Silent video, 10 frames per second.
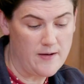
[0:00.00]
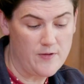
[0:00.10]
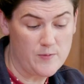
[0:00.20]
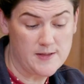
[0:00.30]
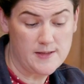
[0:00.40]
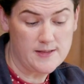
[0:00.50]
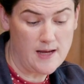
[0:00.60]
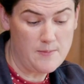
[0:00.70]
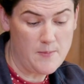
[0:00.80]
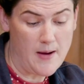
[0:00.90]
And if it was the
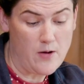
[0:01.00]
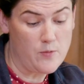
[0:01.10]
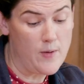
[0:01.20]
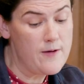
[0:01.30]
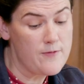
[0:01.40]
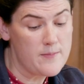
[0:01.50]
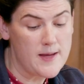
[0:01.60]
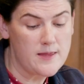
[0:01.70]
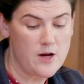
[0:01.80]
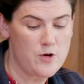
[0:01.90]
same amount away from
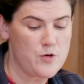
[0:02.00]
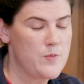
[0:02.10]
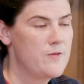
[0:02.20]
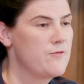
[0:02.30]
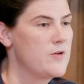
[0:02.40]
it, the earth would